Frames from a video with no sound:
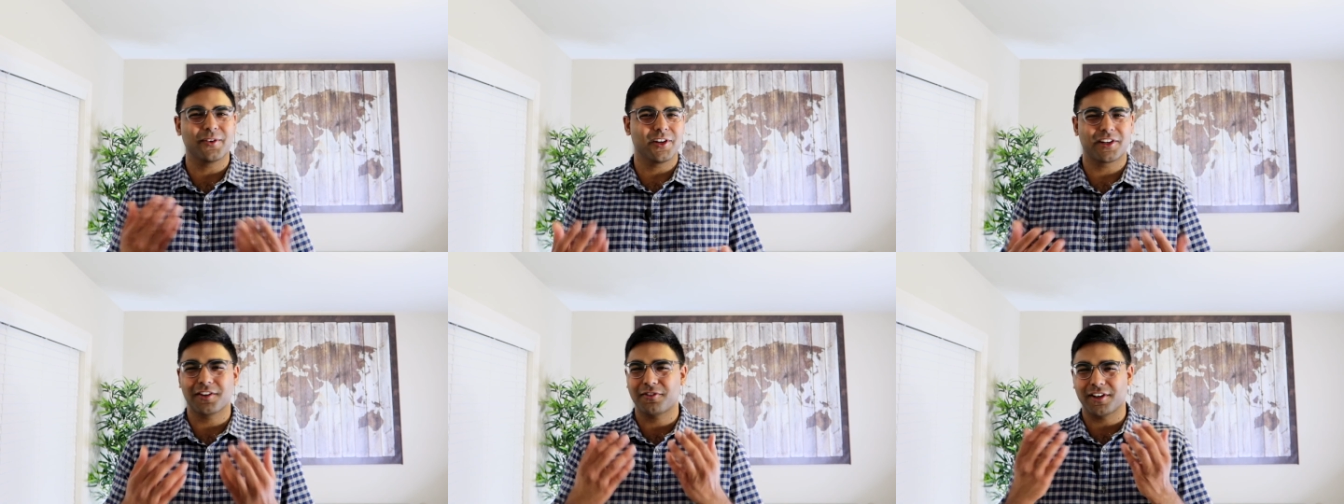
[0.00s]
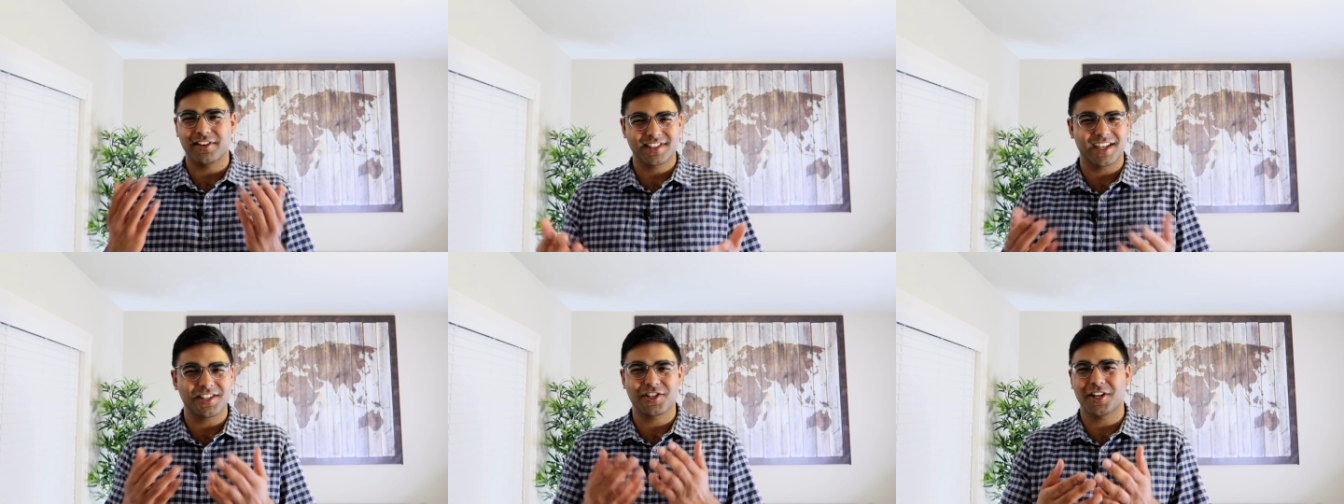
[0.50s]
you were looking for a
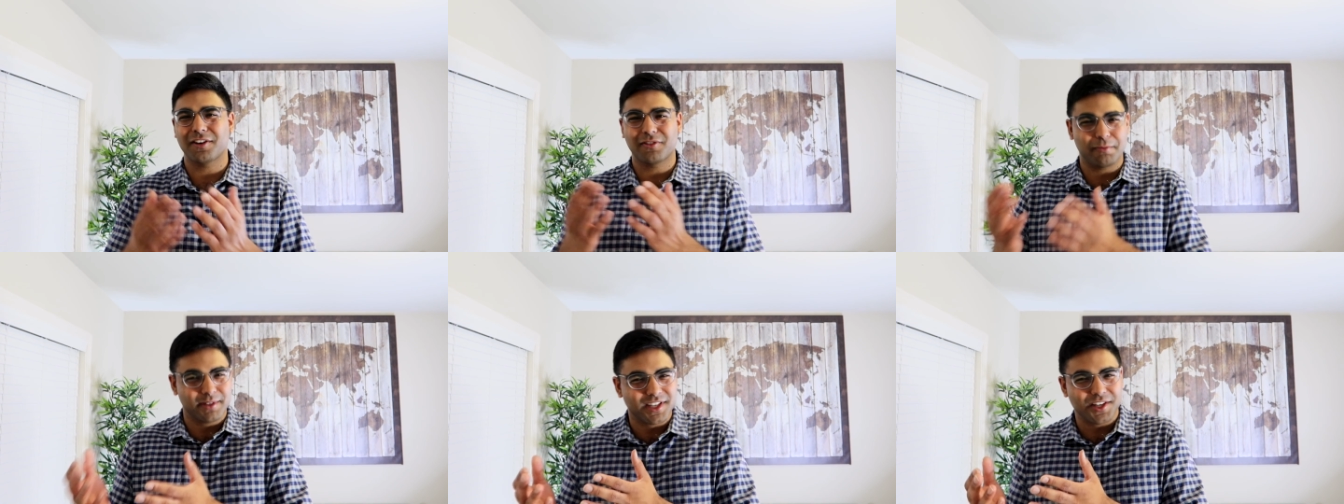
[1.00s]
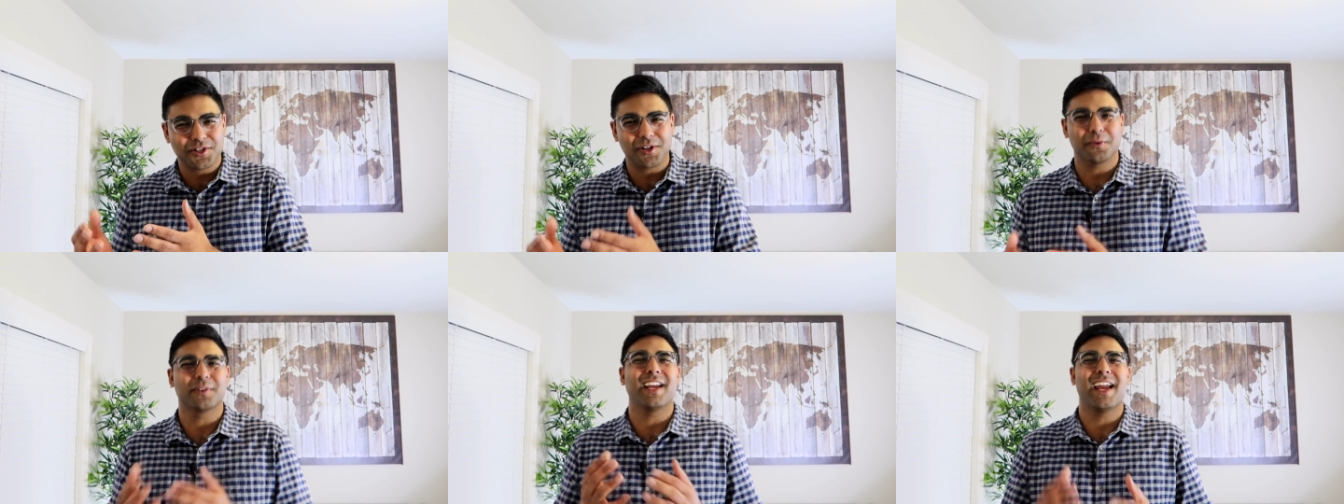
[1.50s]
retention offer
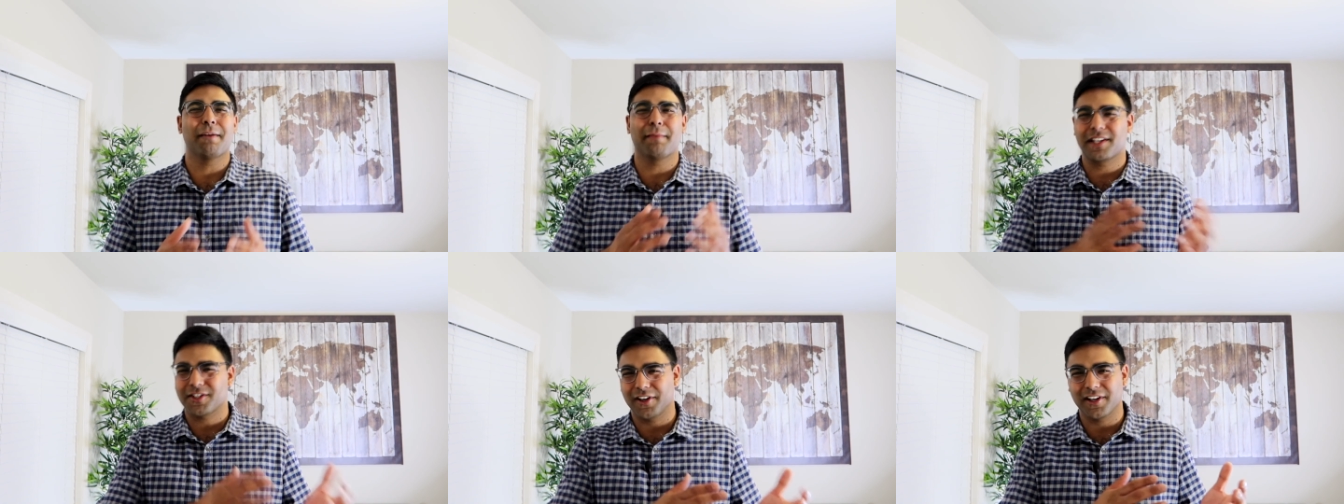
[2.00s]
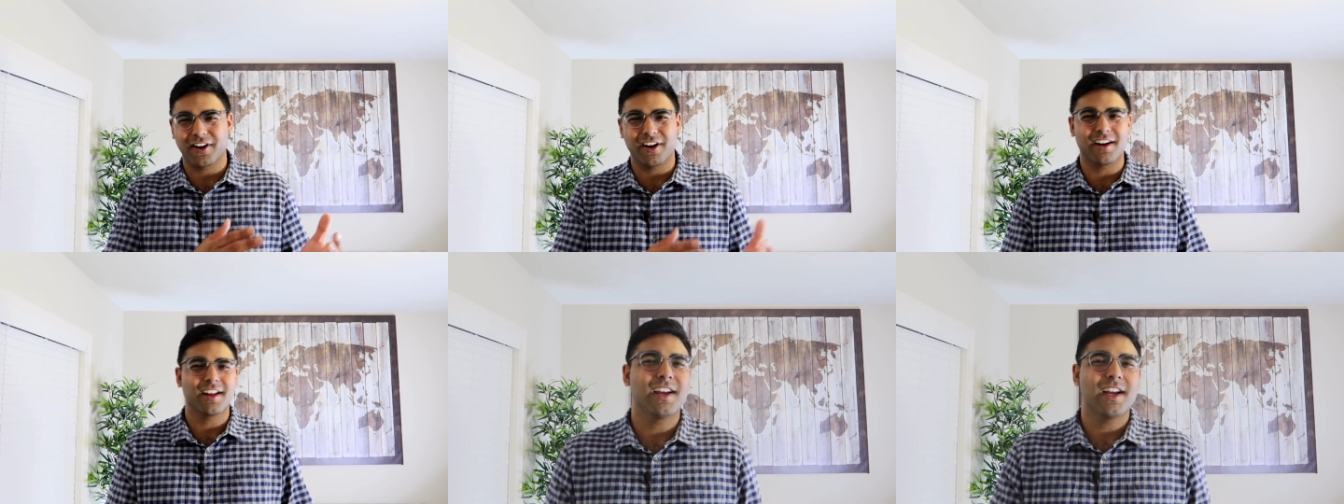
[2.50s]
potential with the Amex Green
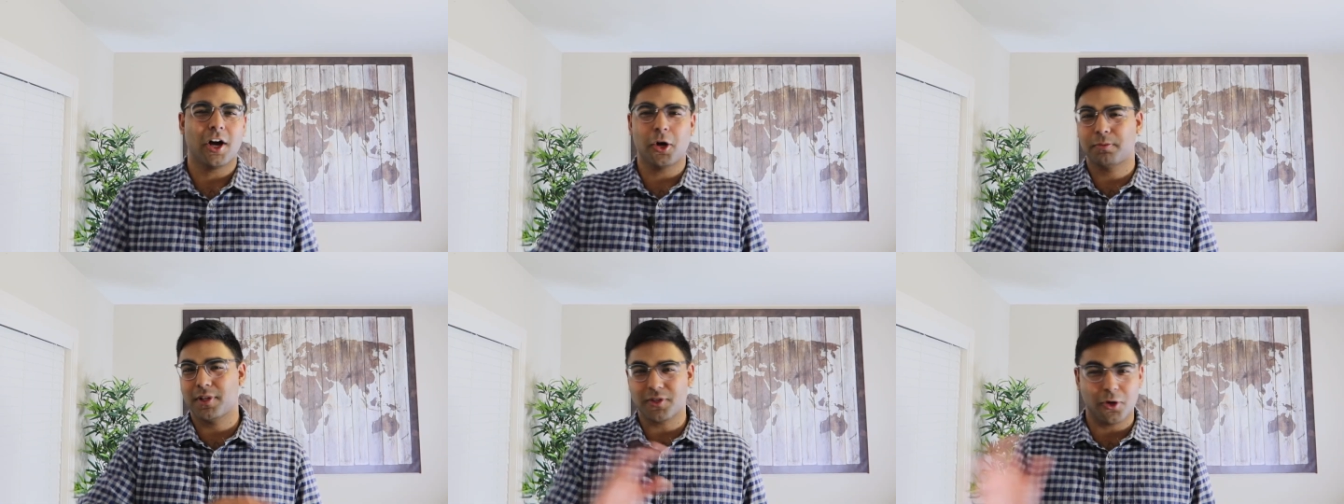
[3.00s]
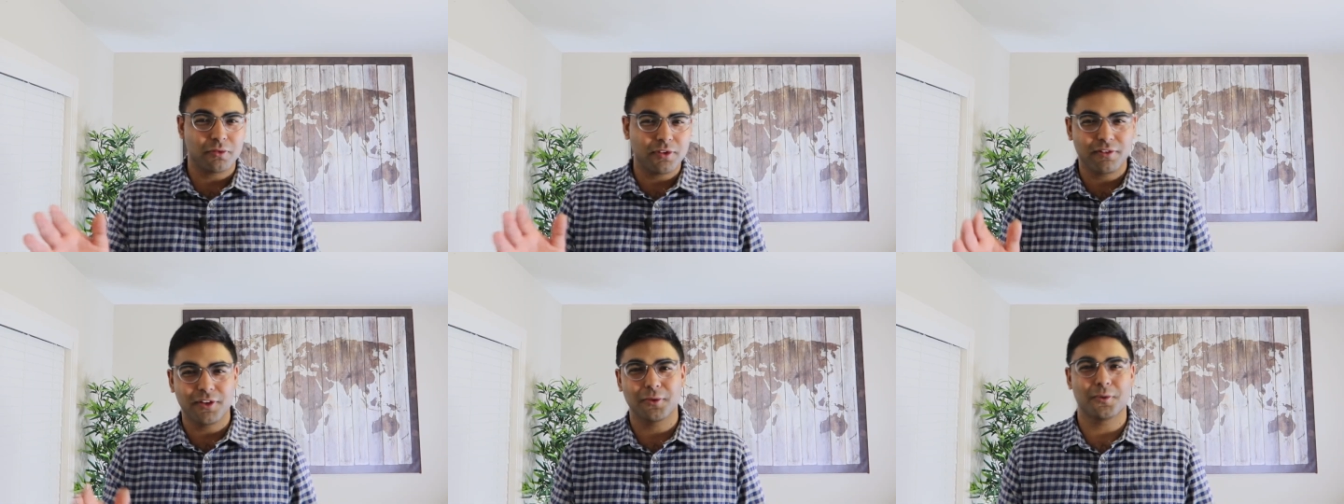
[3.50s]
Card, I hope this
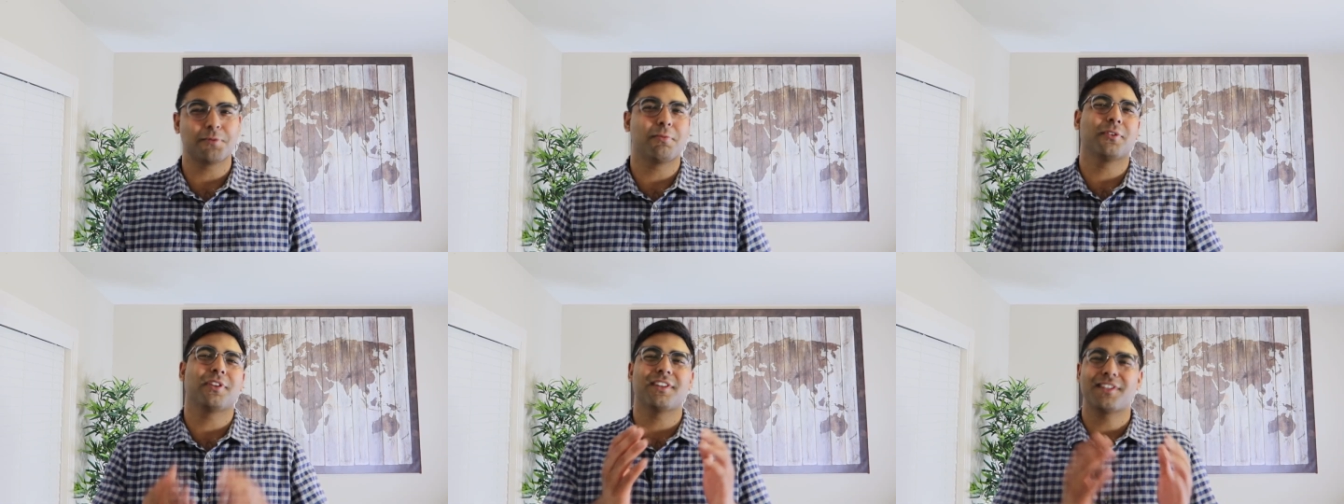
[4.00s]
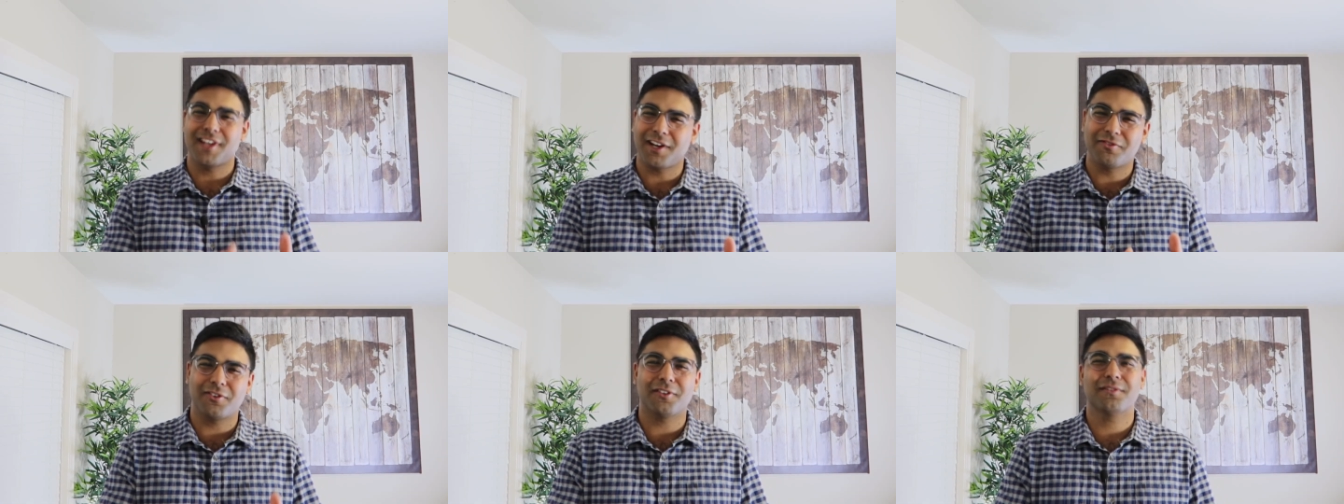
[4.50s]
overview was both
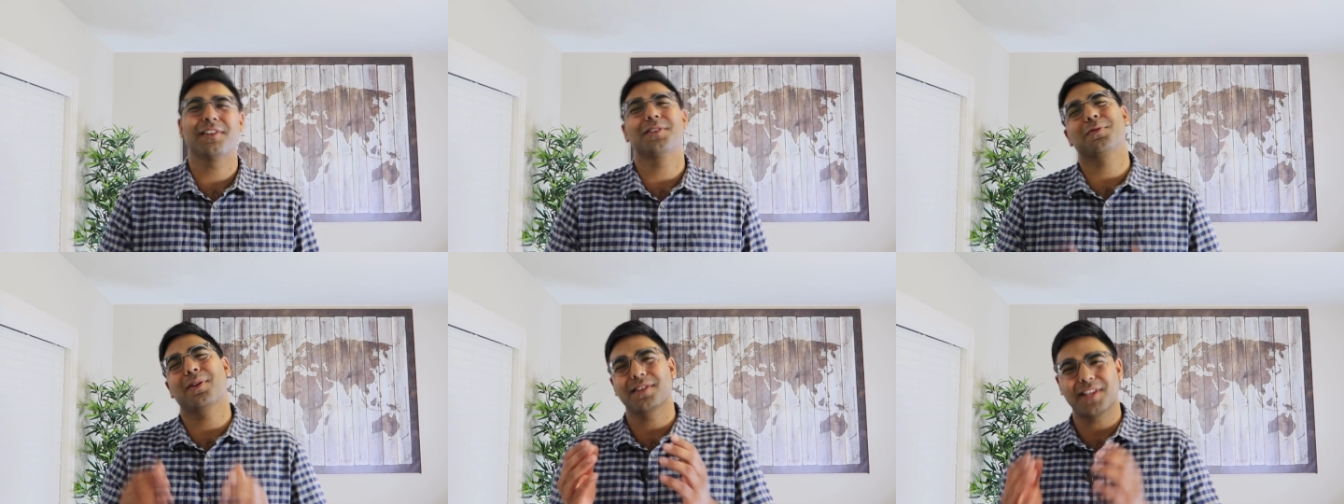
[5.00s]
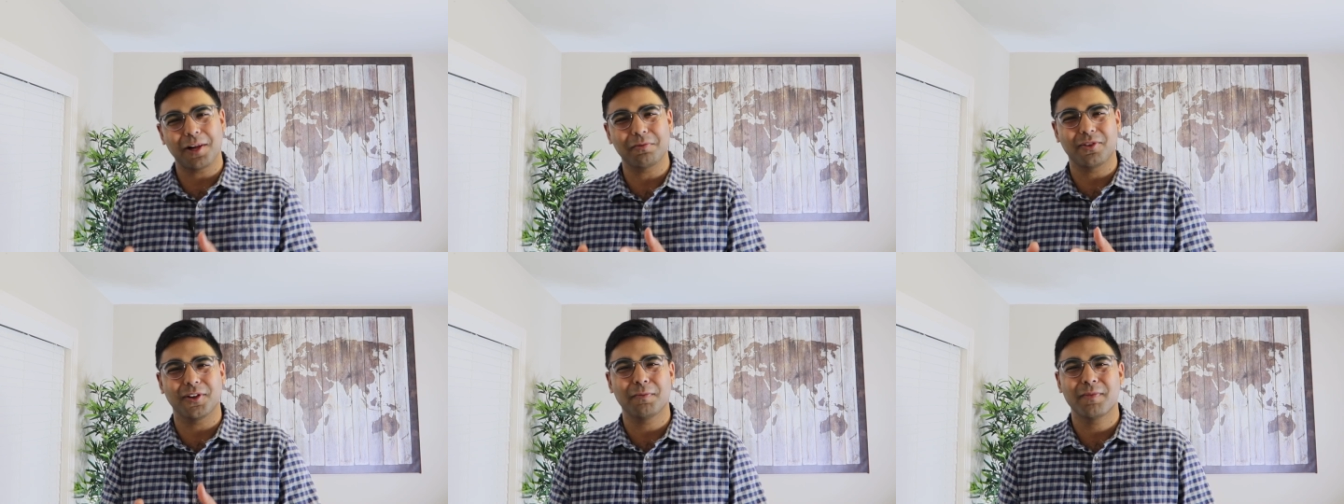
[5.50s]
insightful as well as
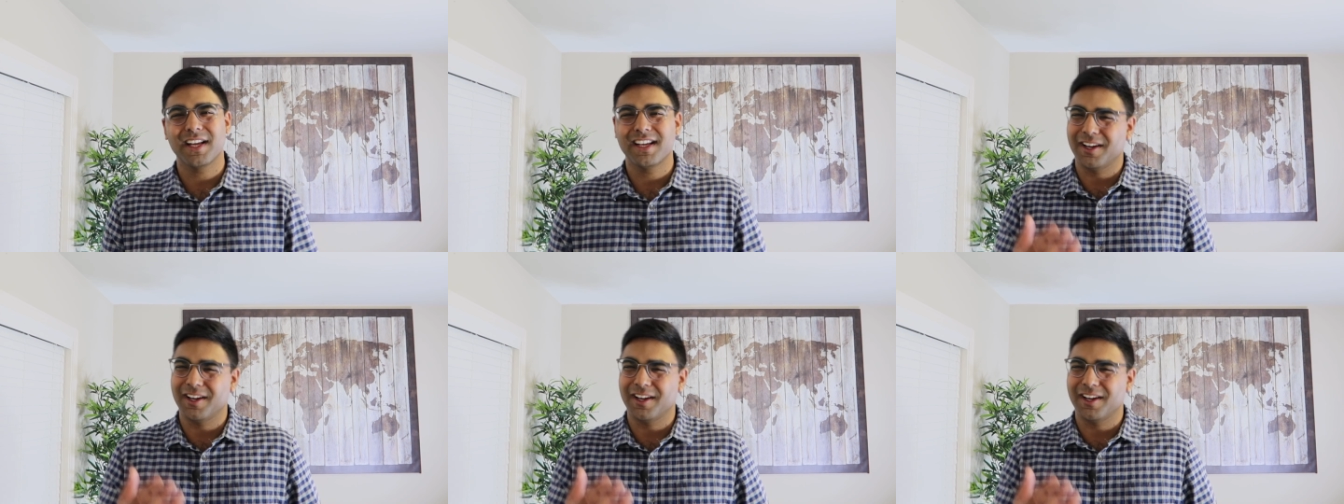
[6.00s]
helpful.